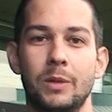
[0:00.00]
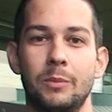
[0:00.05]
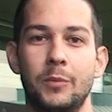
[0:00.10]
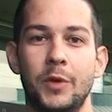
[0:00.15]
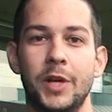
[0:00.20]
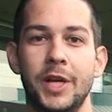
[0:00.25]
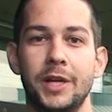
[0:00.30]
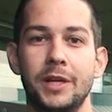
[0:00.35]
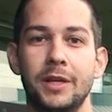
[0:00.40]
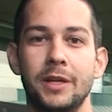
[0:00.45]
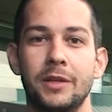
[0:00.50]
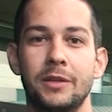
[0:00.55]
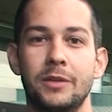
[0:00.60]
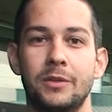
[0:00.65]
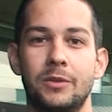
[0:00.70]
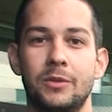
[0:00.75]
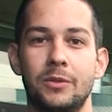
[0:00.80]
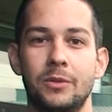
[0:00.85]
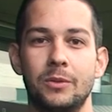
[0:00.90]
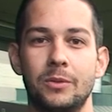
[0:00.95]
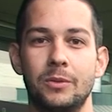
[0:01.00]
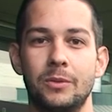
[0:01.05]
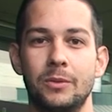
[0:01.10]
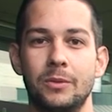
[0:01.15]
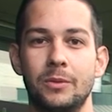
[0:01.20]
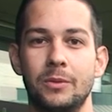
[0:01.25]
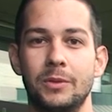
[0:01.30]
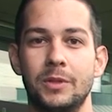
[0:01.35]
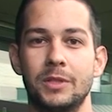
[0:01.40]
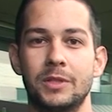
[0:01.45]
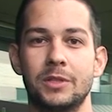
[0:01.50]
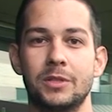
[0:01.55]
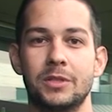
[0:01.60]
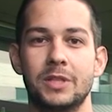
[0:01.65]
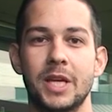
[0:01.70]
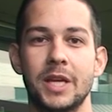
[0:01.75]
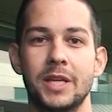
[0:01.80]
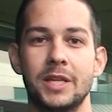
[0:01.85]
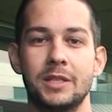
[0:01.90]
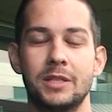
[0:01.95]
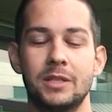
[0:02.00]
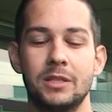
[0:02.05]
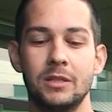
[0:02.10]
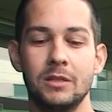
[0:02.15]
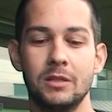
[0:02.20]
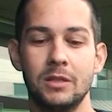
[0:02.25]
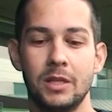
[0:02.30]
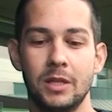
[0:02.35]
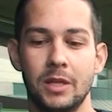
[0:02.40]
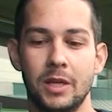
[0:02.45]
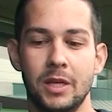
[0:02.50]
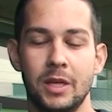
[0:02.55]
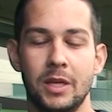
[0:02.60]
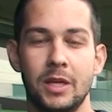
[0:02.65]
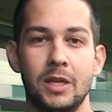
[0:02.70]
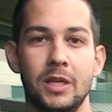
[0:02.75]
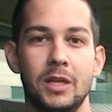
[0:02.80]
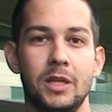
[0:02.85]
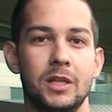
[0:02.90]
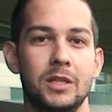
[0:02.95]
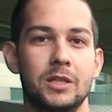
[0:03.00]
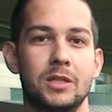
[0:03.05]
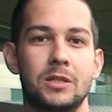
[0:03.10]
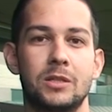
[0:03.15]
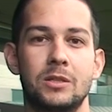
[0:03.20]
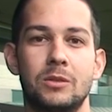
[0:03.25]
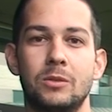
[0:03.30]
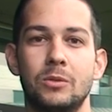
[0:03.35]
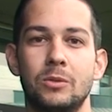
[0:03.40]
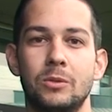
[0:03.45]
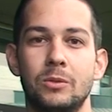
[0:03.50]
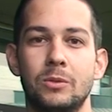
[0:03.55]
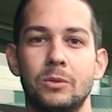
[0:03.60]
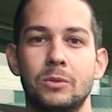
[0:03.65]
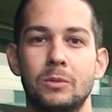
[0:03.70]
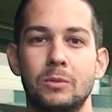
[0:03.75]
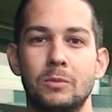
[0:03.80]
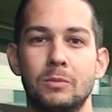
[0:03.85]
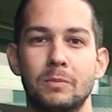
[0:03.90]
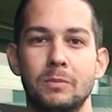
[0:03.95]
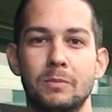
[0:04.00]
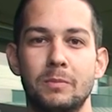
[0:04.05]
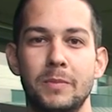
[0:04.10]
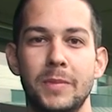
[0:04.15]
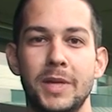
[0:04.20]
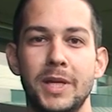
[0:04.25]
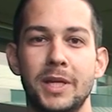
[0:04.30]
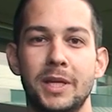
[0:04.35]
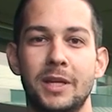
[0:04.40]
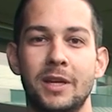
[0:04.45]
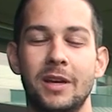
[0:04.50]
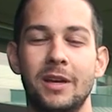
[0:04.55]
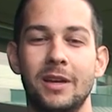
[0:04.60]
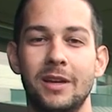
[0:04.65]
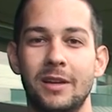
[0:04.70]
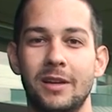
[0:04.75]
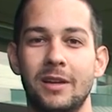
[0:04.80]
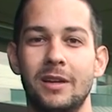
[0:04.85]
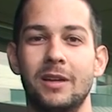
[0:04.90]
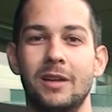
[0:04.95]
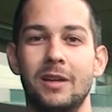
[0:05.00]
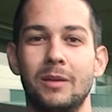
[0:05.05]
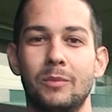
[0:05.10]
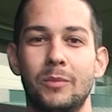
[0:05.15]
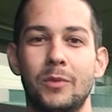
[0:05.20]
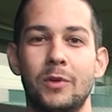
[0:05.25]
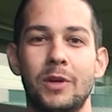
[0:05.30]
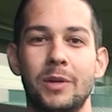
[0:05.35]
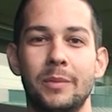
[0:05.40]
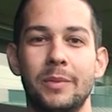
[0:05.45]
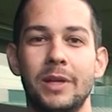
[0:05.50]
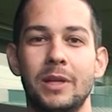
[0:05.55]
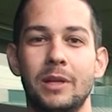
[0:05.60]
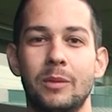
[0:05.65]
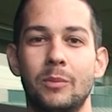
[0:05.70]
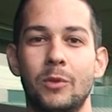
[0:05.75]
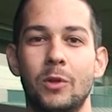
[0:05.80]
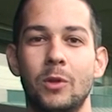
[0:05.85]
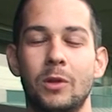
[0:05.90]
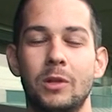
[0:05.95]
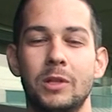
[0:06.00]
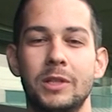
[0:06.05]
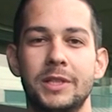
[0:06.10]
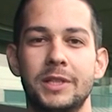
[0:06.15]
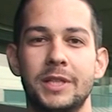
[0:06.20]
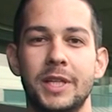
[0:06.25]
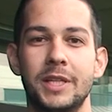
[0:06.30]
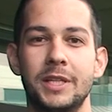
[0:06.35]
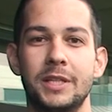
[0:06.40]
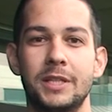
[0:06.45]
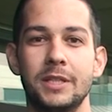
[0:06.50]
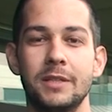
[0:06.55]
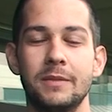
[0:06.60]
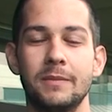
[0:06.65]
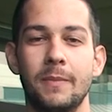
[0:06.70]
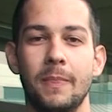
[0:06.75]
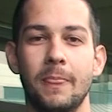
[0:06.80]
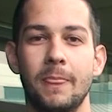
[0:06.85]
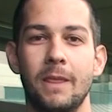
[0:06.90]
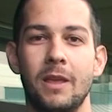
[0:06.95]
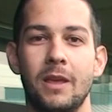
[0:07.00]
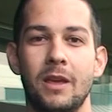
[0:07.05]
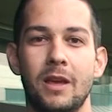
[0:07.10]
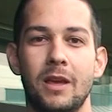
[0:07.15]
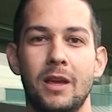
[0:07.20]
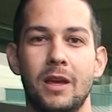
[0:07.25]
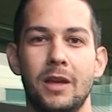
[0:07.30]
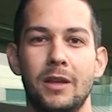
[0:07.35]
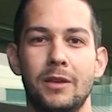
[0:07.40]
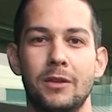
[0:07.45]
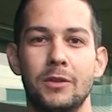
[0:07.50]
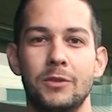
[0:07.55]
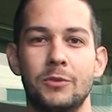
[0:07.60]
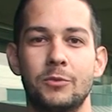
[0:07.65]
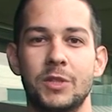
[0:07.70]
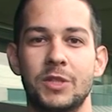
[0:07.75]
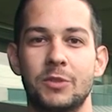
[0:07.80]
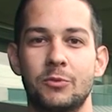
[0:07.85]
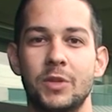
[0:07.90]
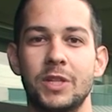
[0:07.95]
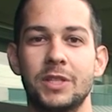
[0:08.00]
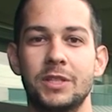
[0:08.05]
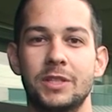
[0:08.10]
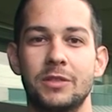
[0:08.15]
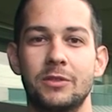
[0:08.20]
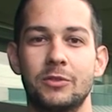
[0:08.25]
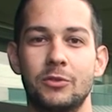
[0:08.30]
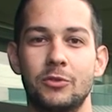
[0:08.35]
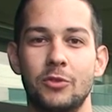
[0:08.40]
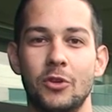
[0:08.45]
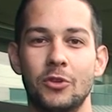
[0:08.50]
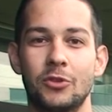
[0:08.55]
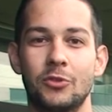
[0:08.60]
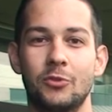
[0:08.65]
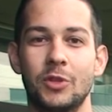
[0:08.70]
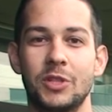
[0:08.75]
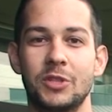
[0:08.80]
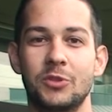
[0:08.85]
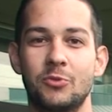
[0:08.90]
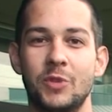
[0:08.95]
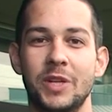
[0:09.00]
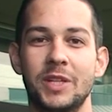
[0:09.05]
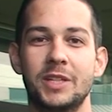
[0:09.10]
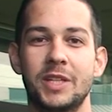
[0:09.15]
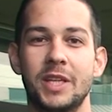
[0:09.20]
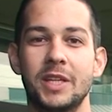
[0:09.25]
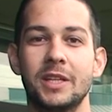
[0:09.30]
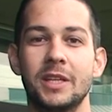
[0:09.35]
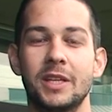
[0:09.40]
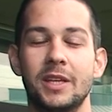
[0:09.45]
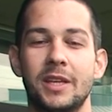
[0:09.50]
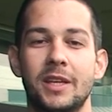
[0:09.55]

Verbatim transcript: bring to the society is to make uh, more available all the data and not, restric not restricting